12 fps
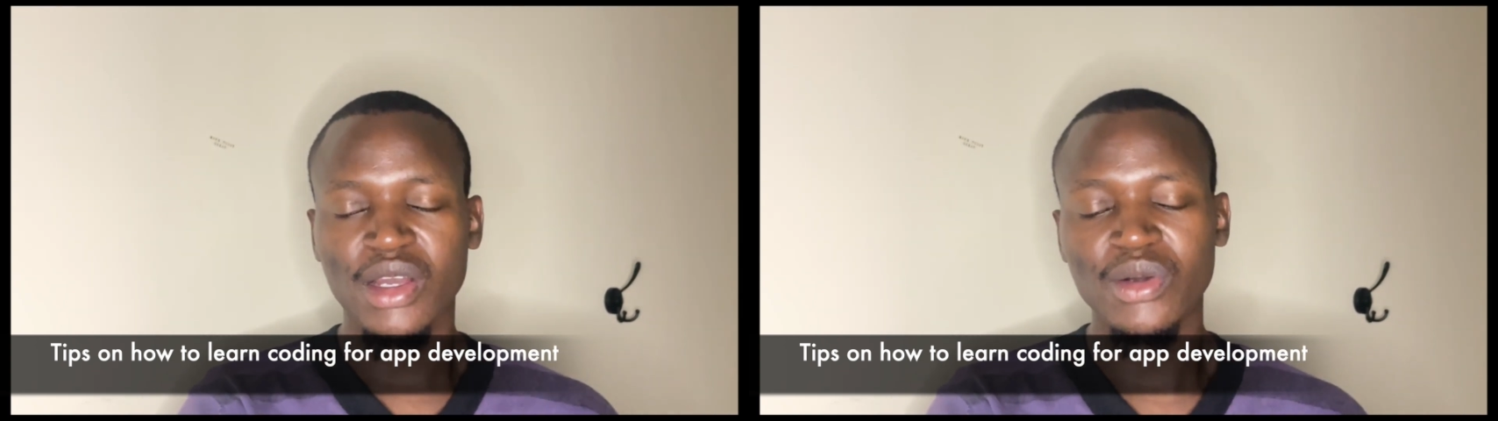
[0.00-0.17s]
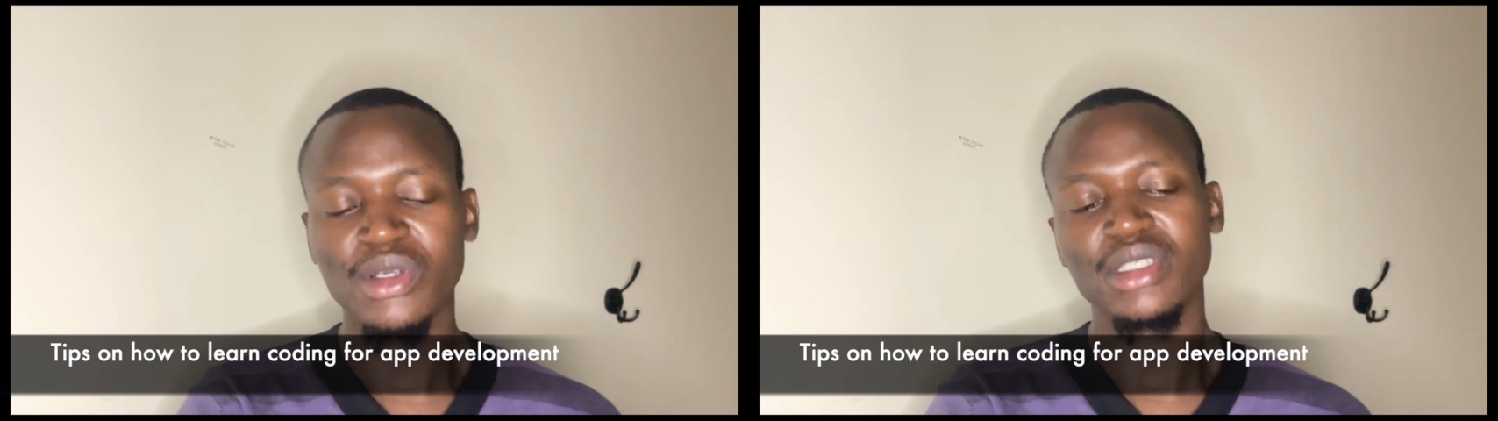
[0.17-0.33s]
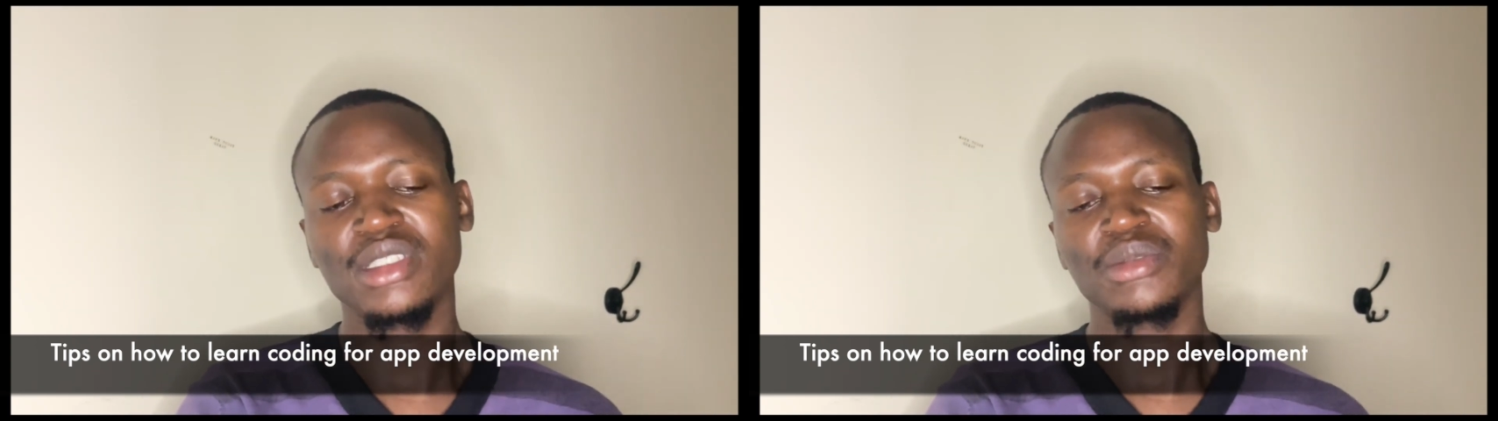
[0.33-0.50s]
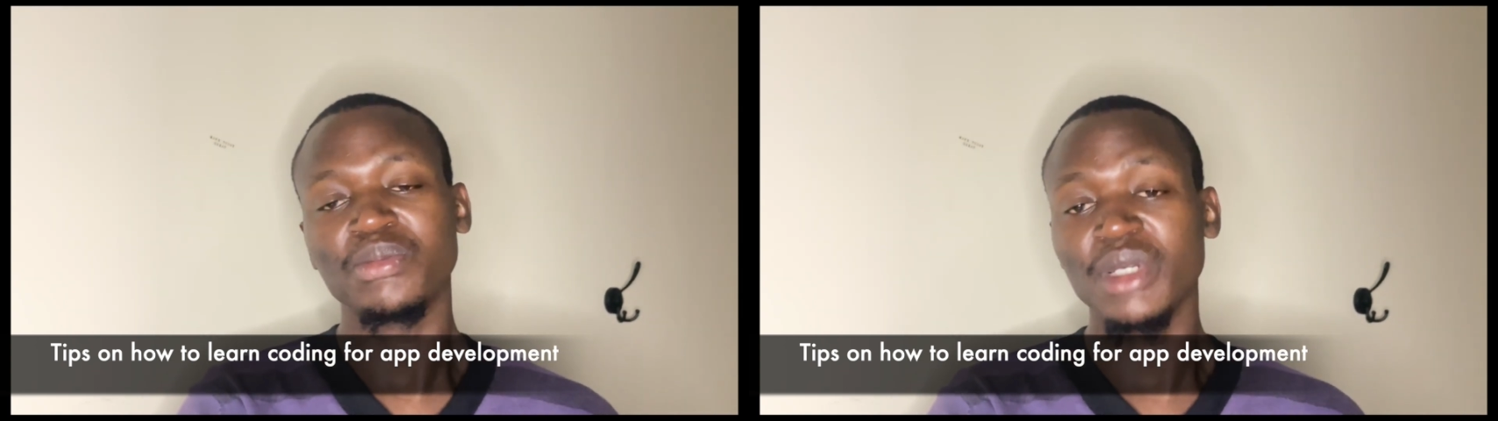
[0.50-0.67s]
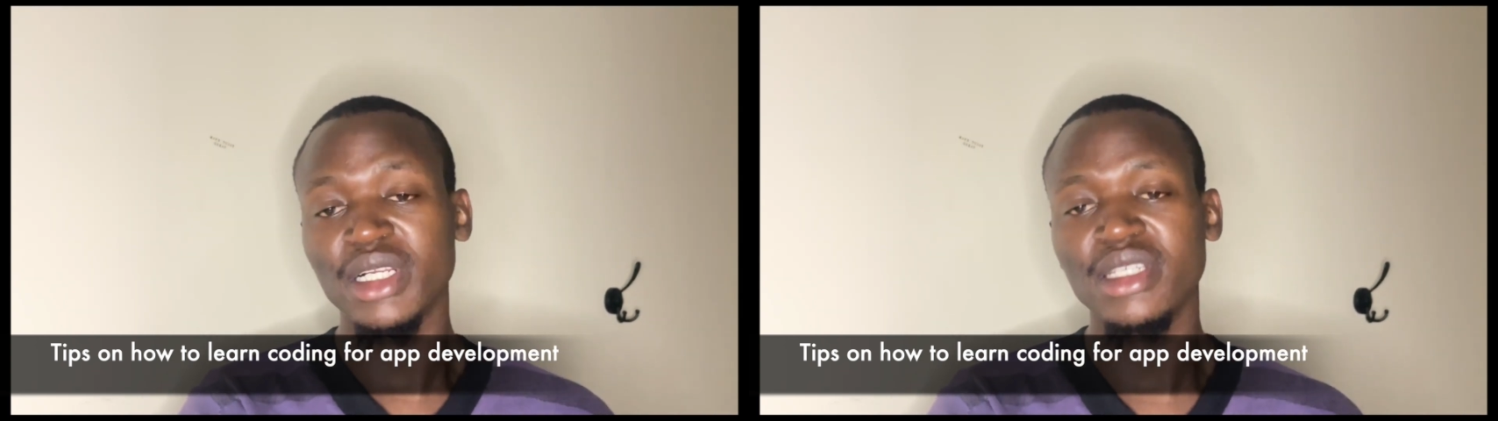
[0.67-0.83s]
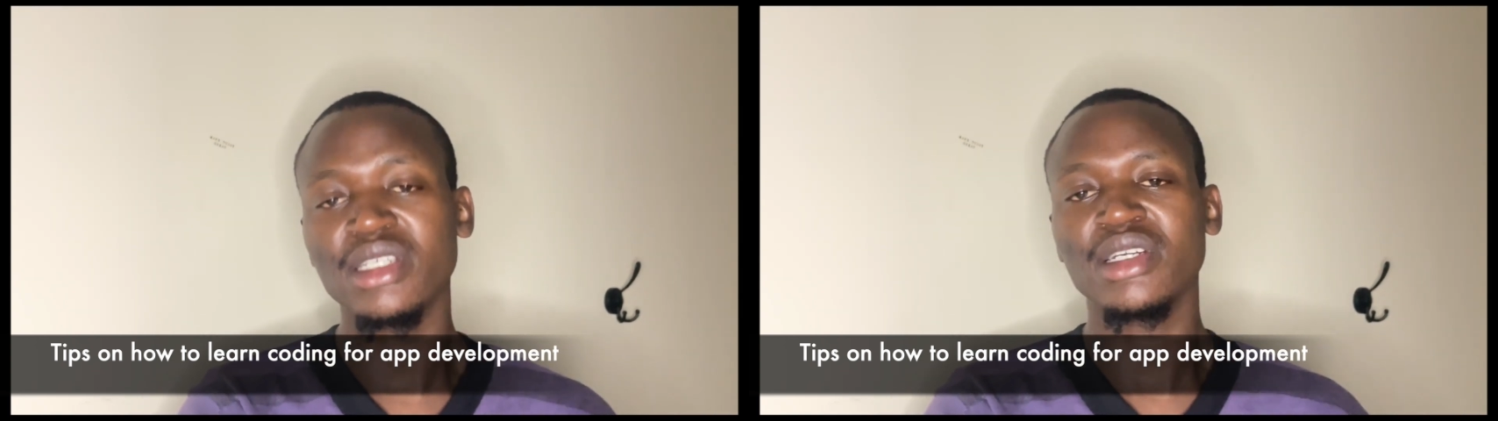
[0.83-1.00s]
it's
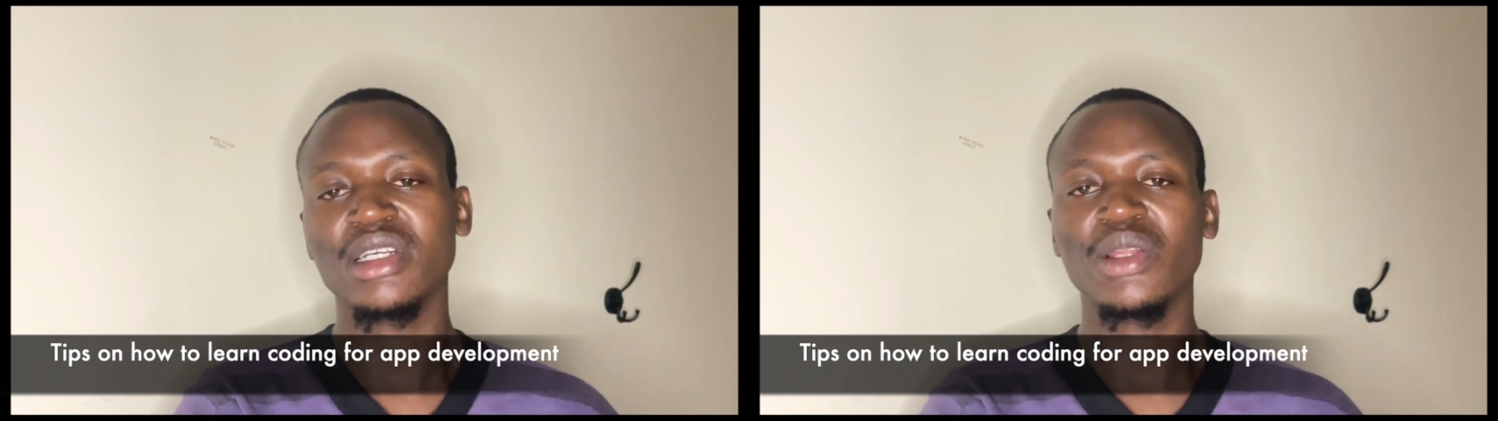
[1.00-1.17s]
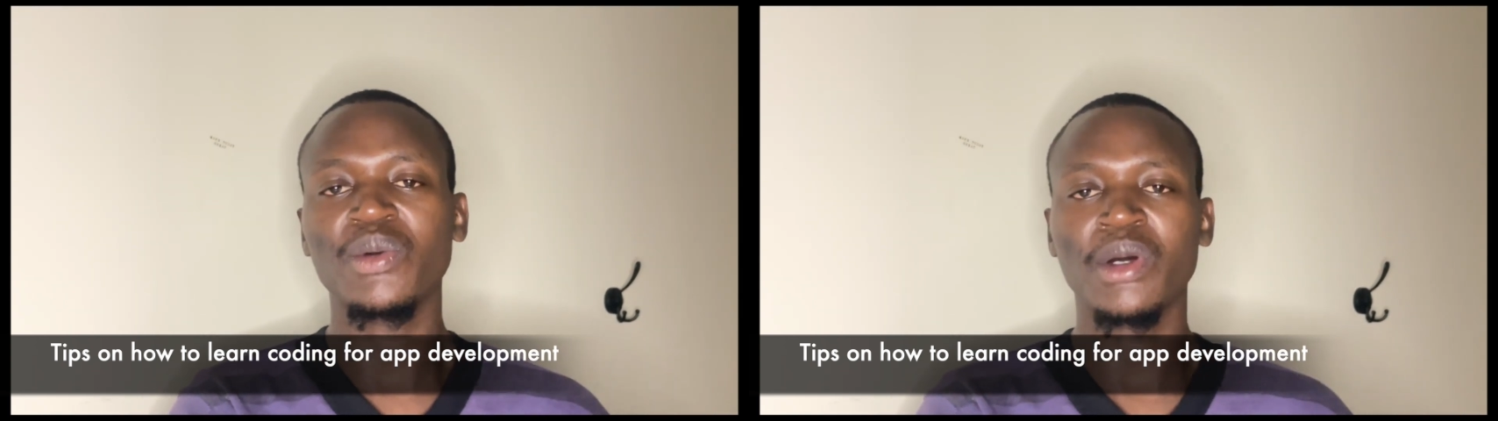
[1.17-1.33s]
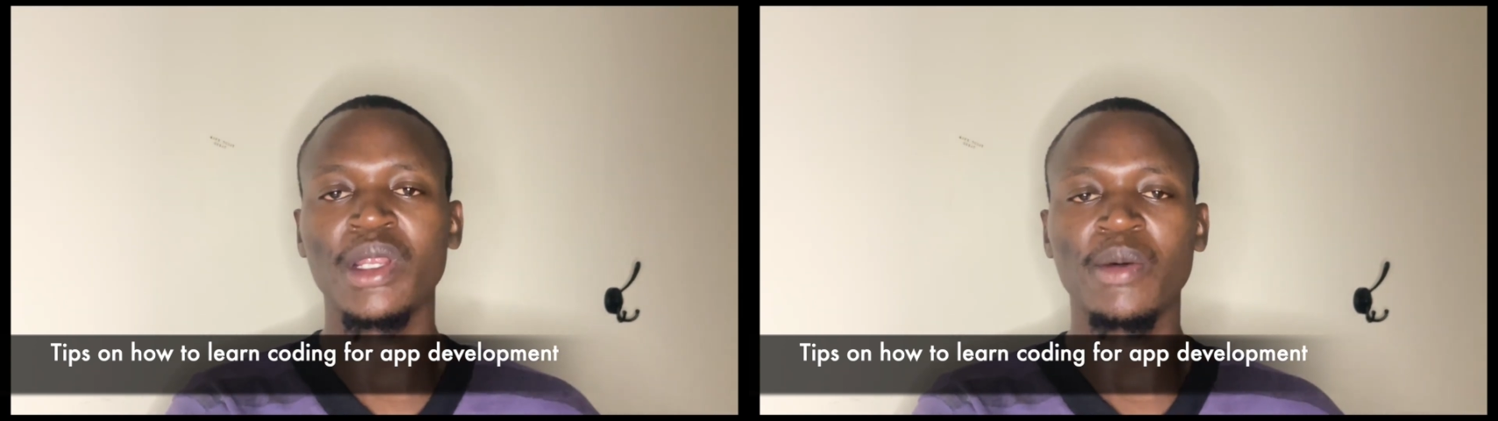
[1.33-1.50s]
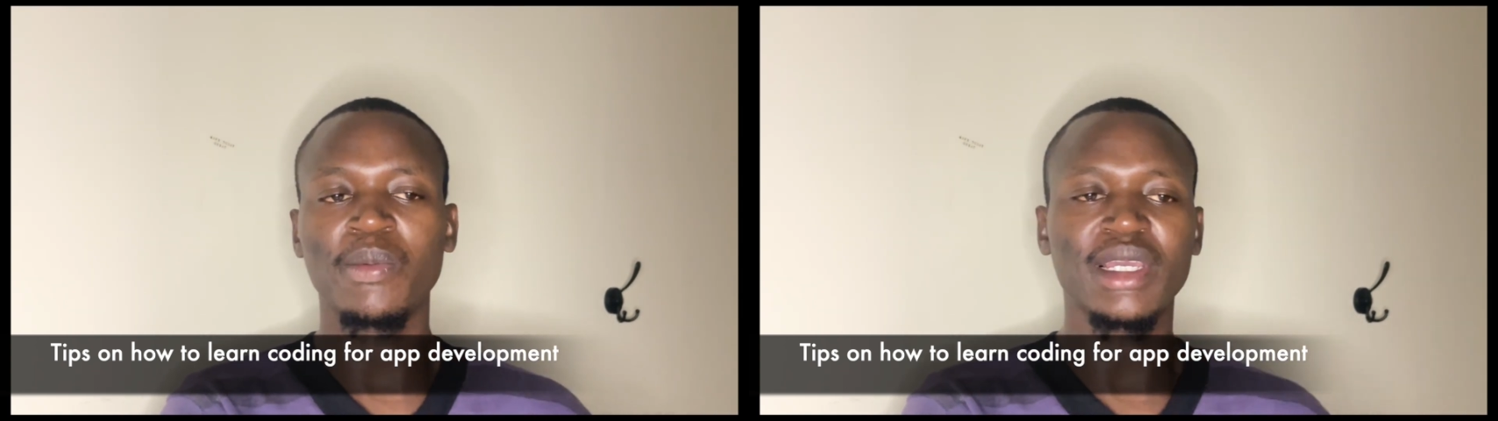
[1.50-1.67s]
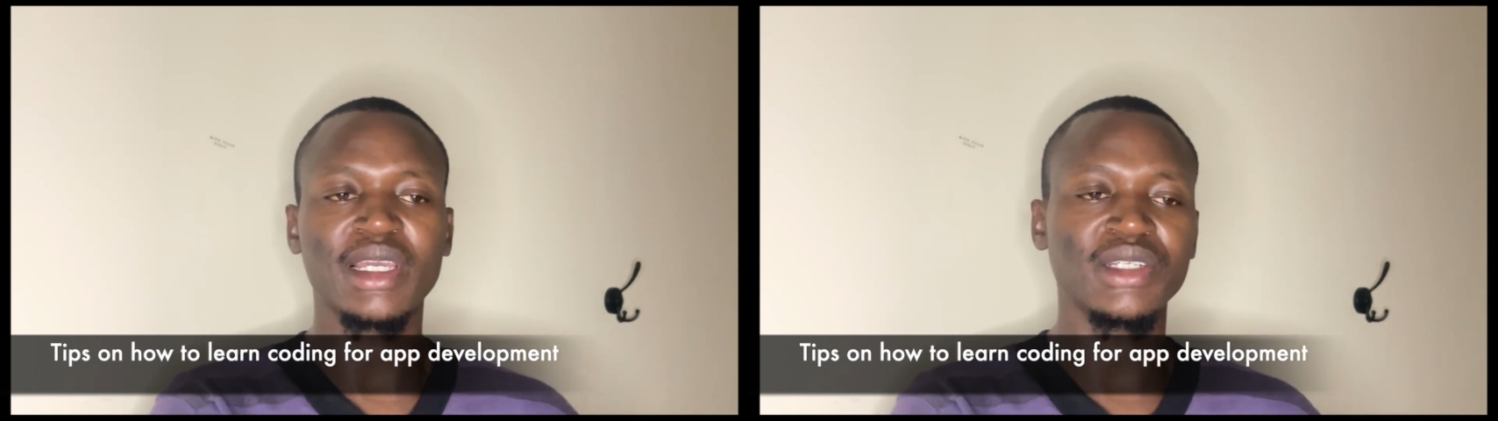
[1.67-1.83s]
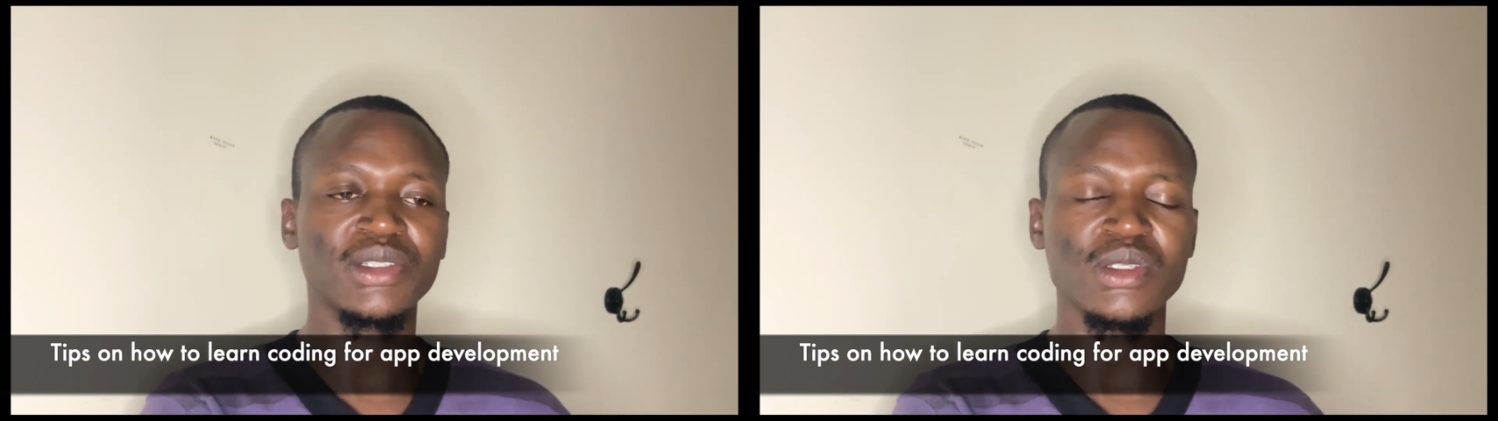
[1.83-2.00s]
building real world
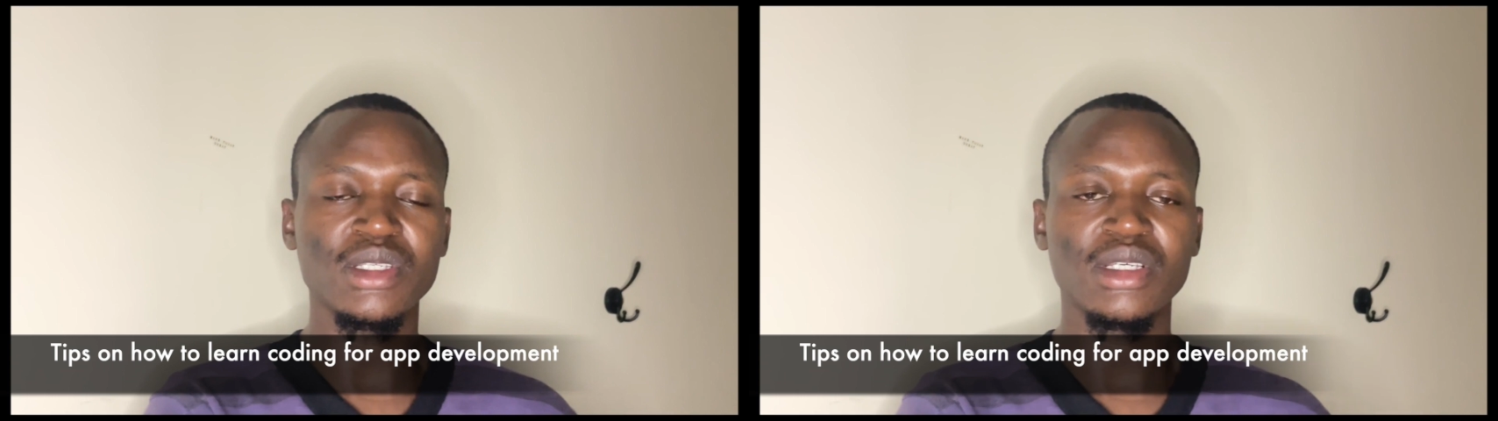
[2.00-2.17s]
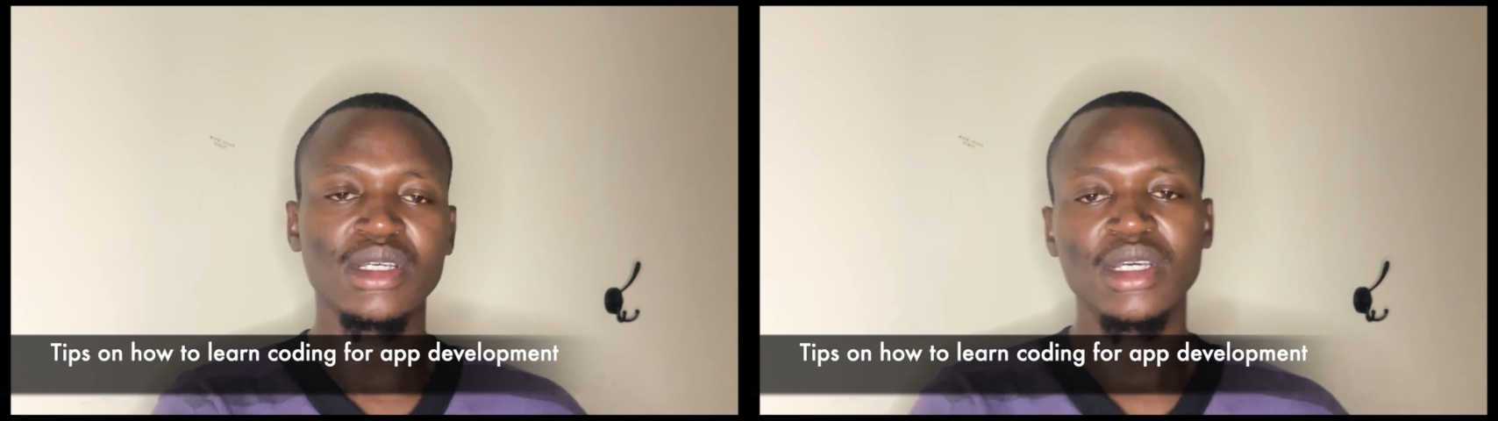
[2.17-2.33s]
applications,